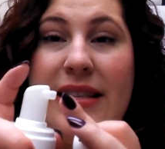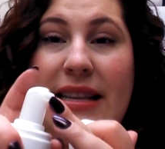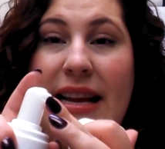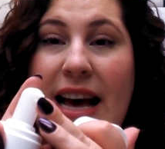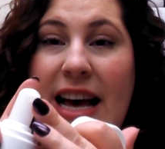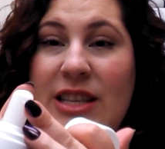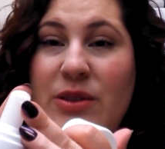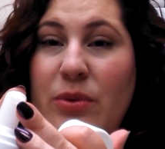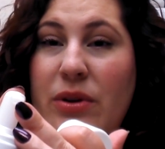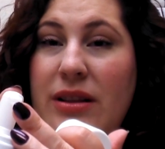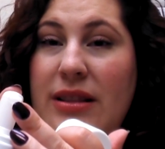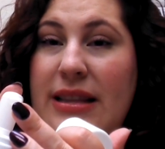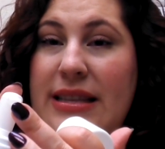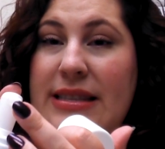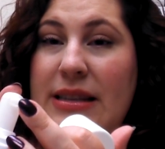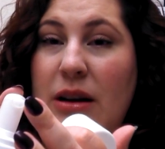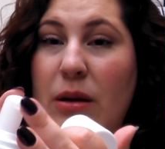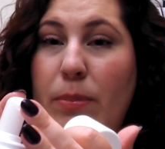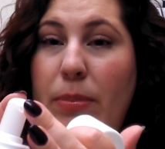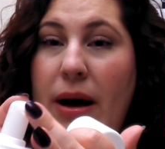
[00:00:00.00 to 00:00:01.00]
because it has one of
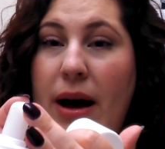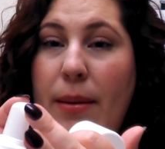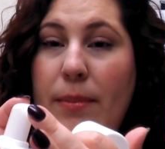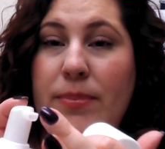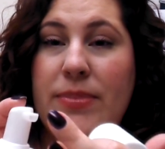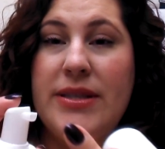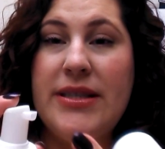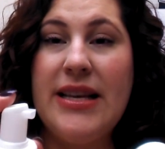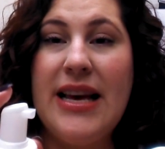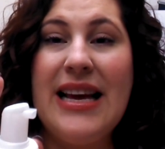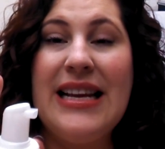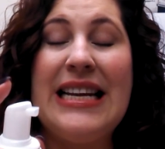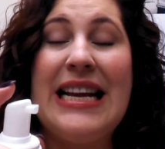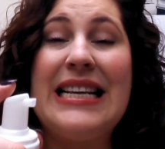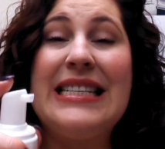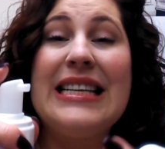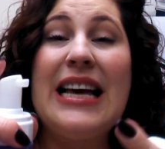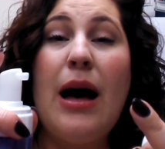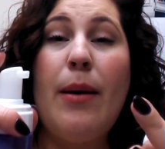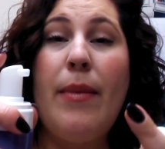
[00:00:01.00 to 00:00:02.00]
these little pumps. It
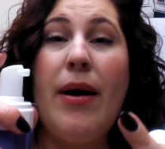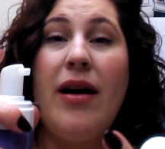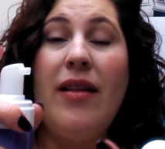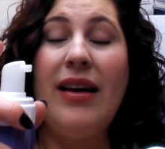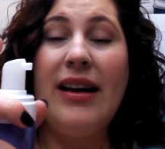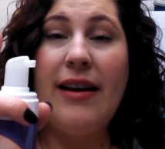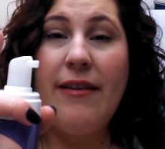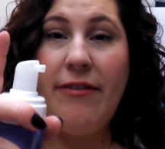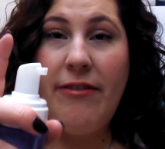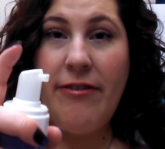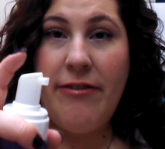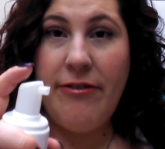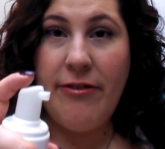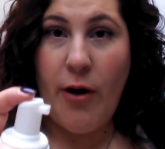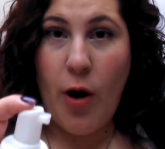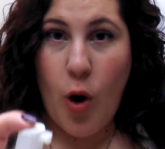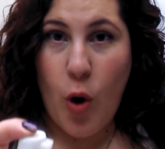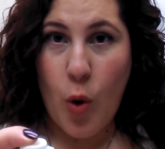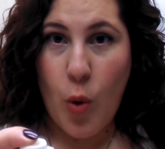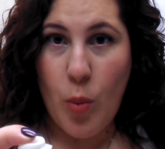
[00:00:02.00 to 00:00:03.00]
does come out like a
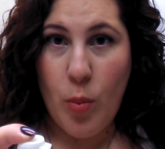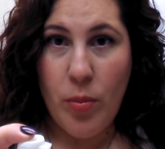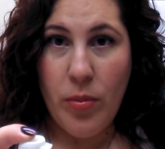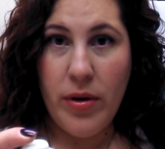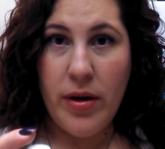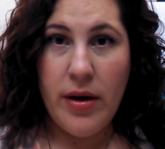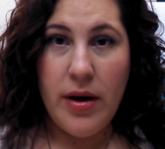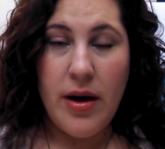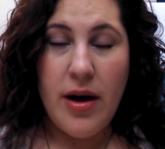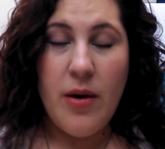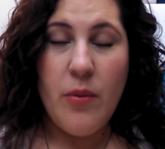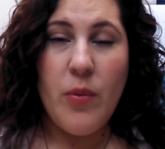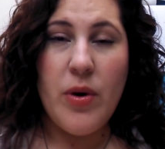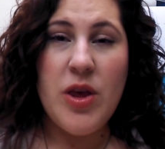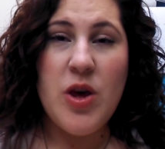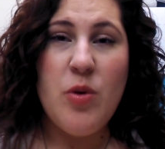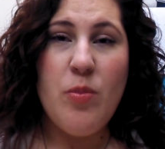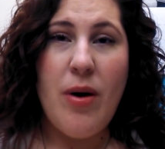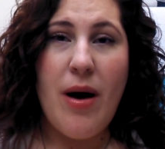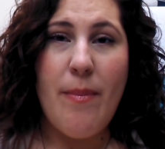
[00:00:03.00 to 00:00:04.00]
foam
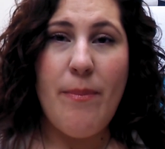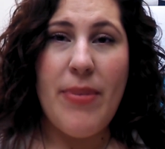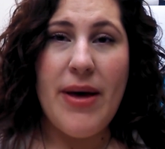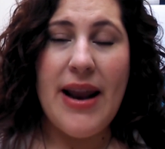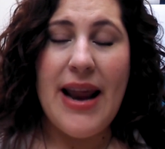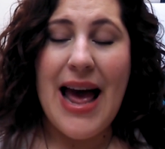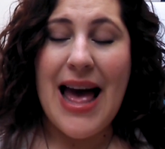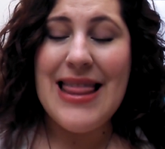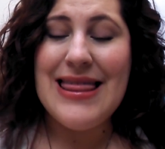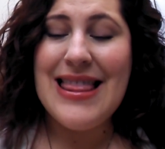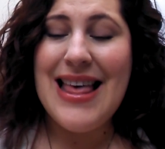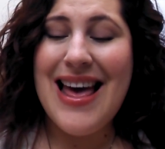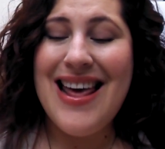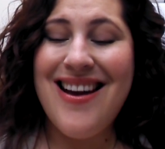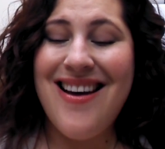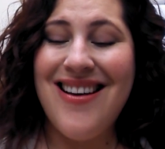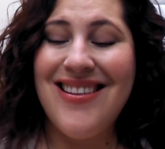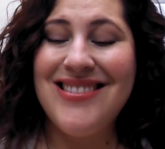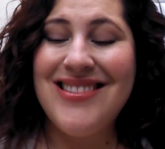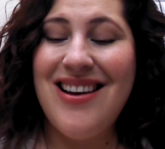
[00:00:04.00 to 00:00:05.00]
when you pump it. And
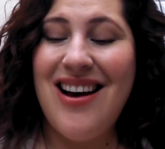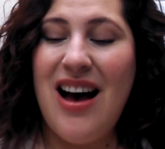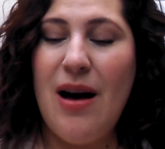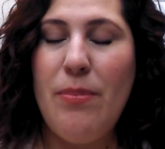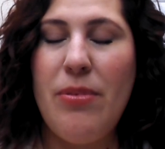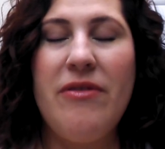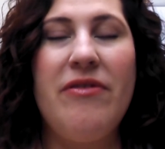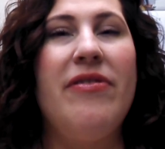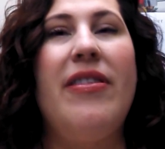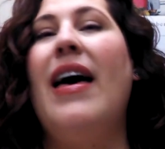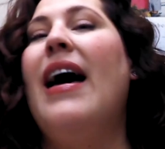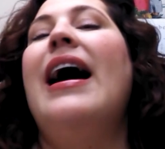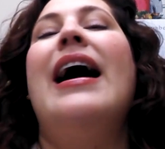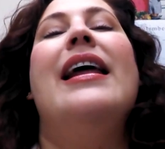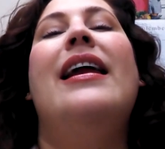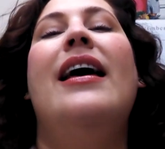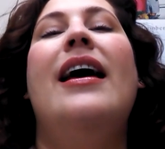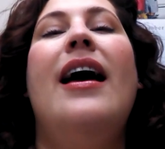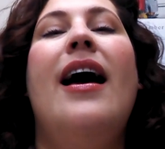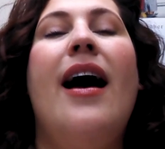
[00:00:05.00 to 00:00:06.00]
then on top of
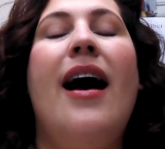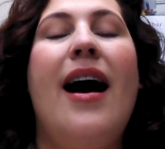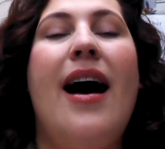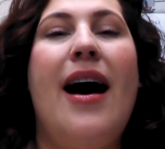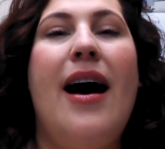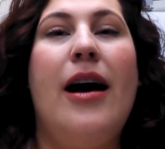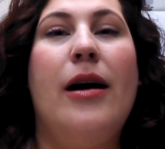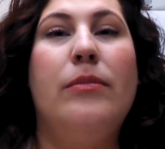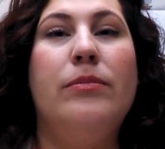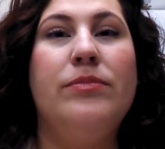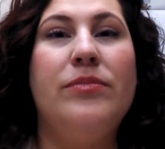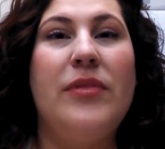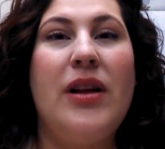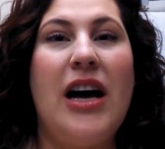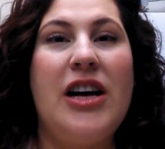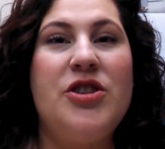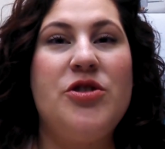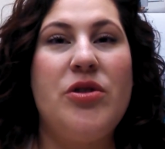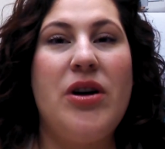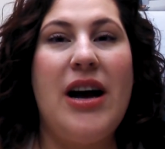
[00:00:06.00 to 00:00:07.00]
that, um,
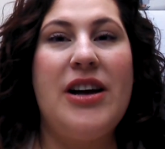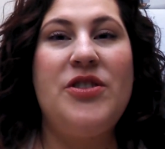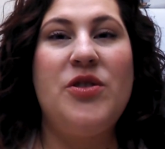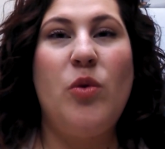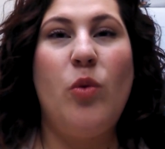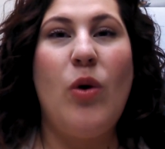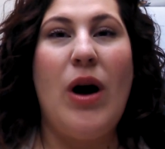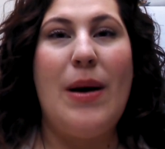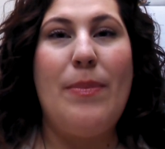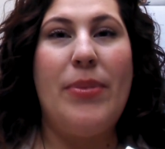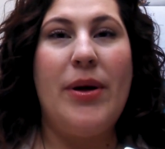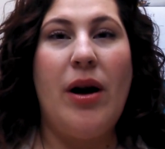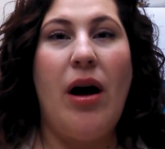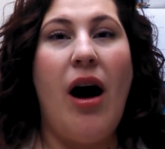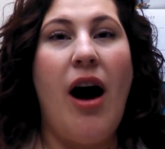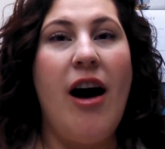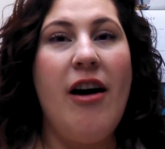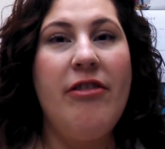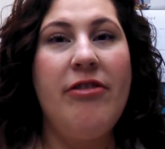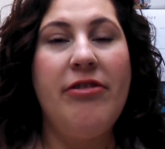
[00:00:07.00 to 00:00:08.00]
I tried to wipe it
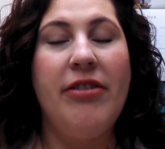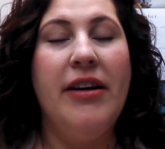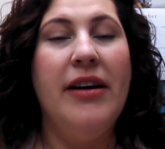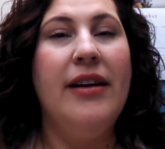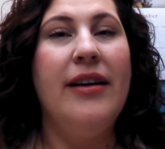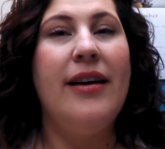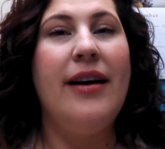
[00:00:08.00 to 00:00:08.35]
off.